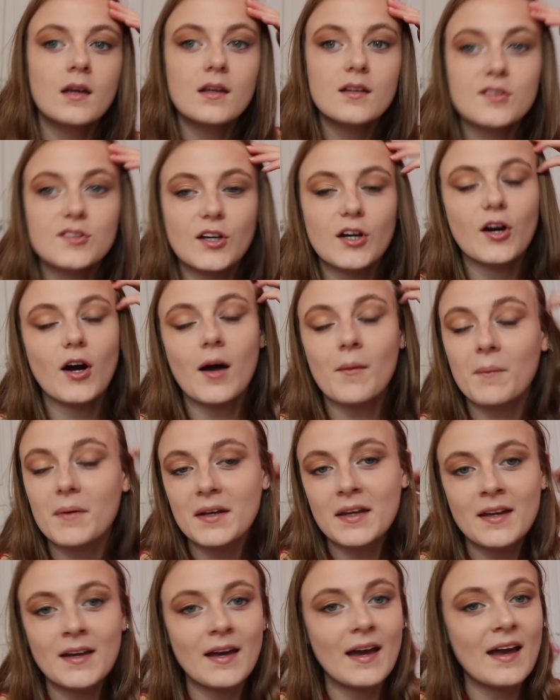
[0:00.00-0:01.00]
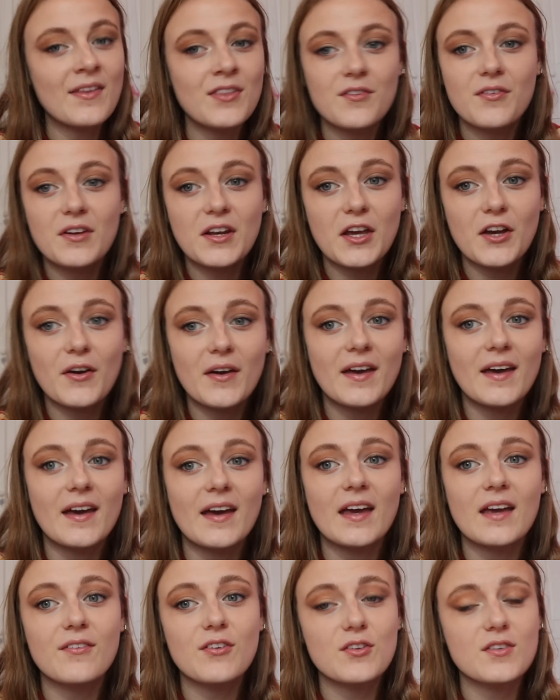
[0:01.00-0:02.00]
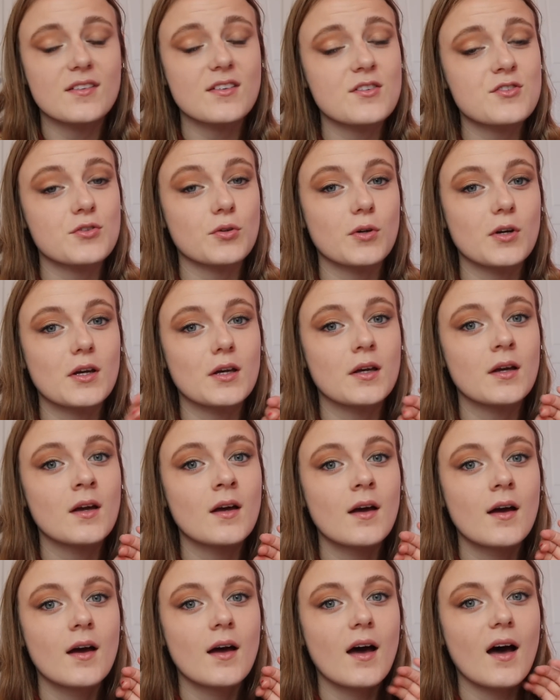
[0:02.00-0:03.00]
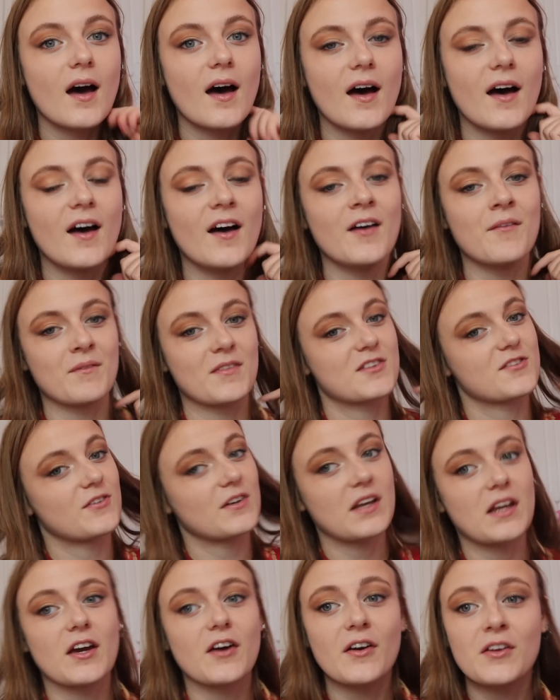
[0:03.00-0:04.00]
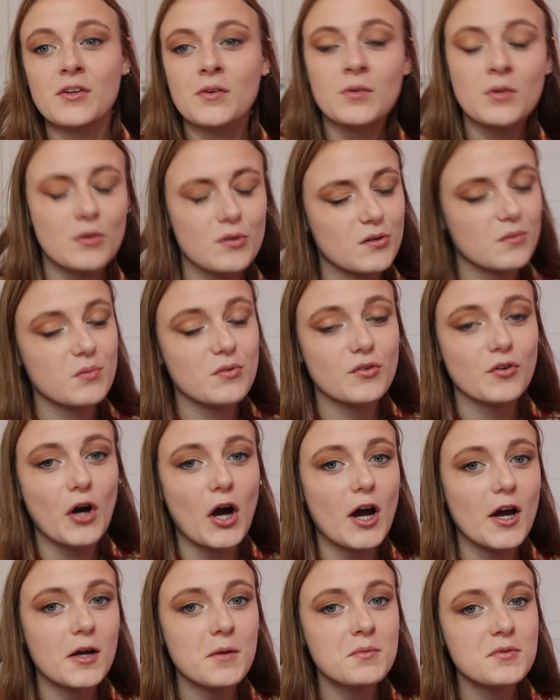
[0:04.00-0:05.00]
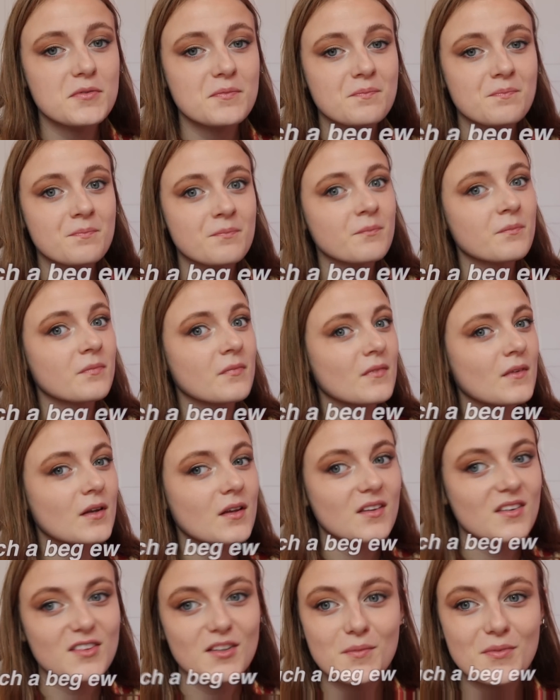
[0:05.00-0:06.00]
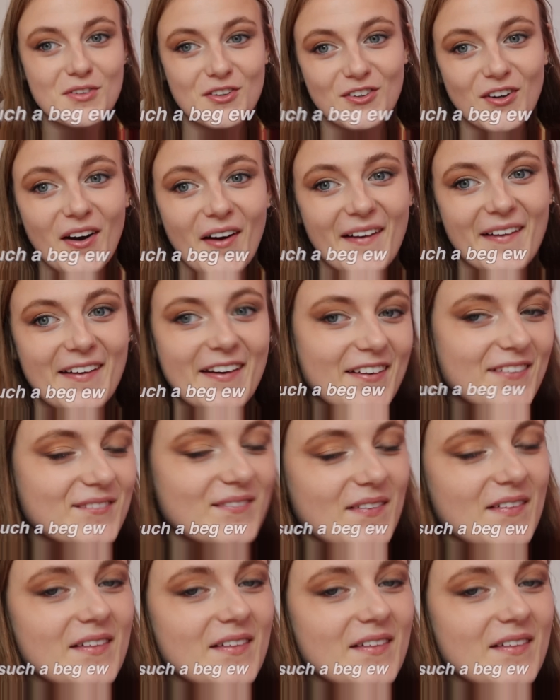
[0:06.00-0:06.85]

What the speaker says: So I'm gonna end the video here. If you did enjoy this video and you're not subscribed, subscribe.